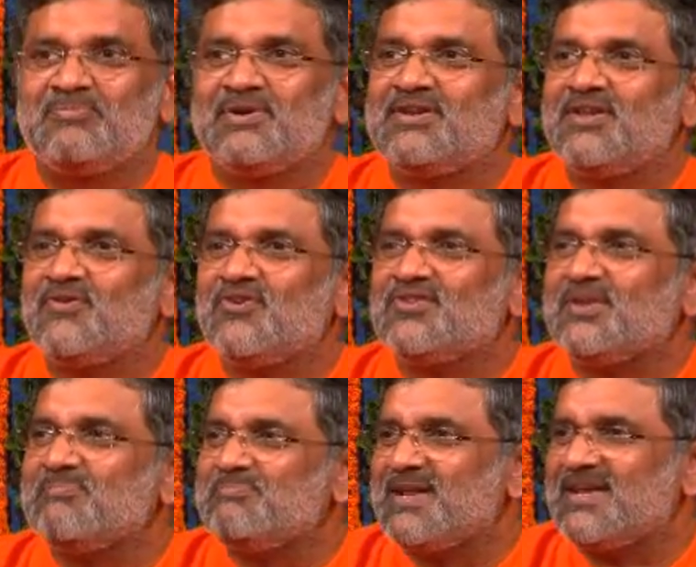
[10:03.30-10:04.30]
but he was
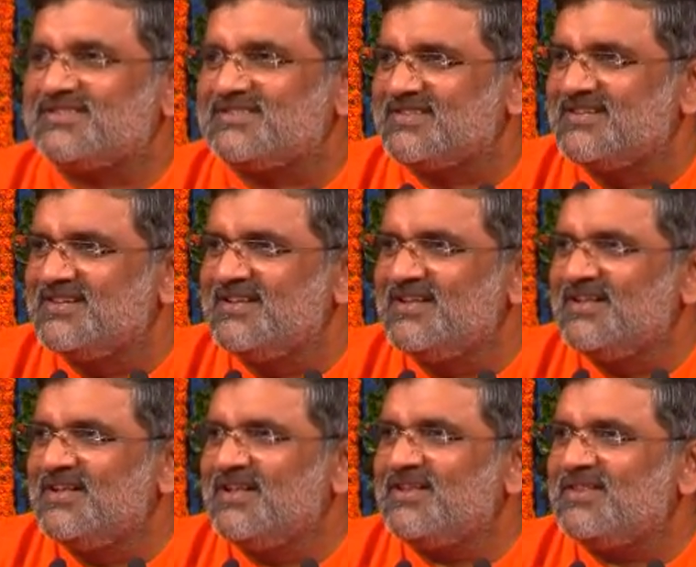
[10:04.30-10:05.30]
impressed
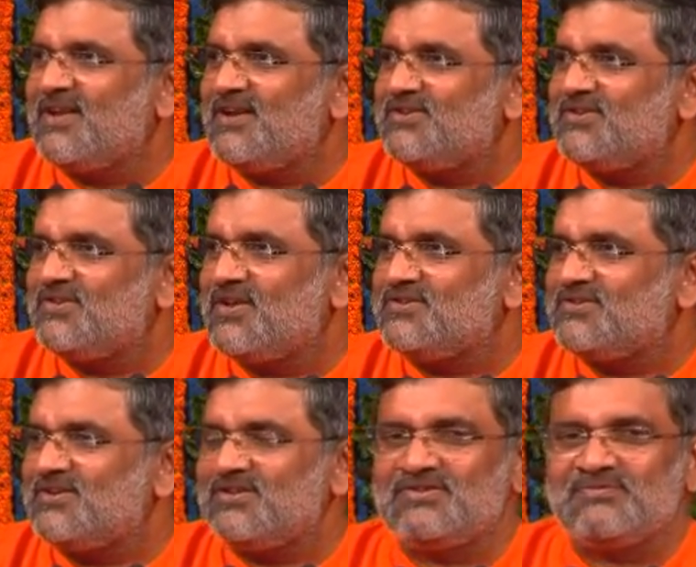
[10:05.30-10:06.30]
that such
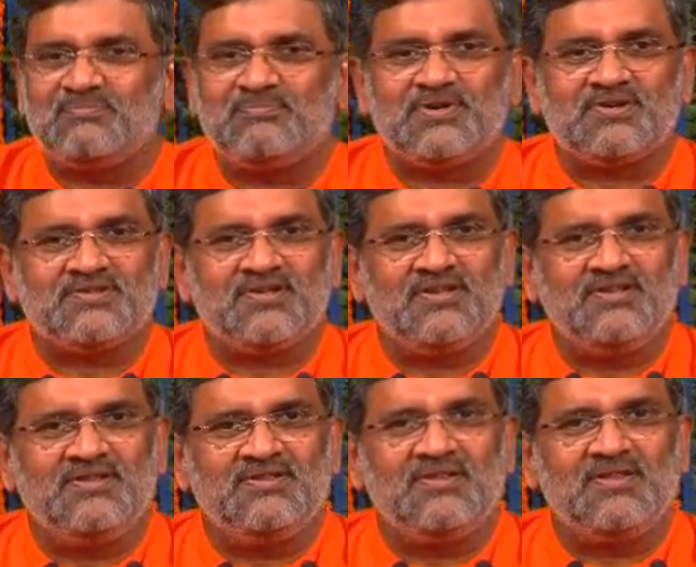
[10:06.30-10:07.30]
a
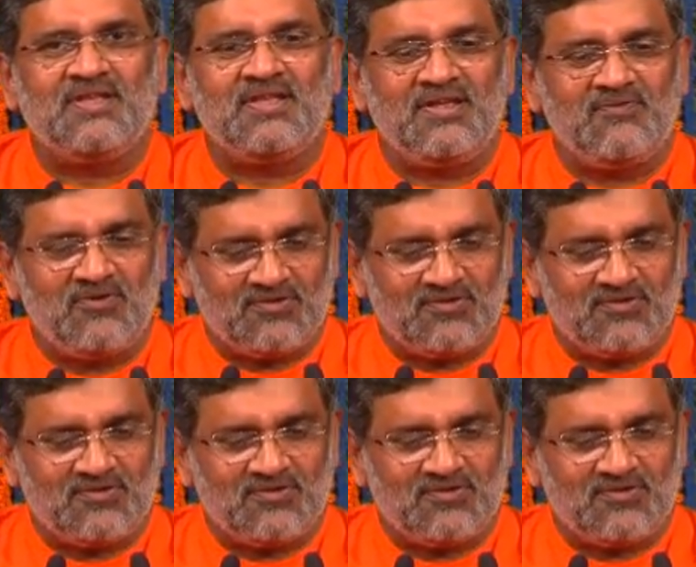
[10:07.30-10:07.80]
person, he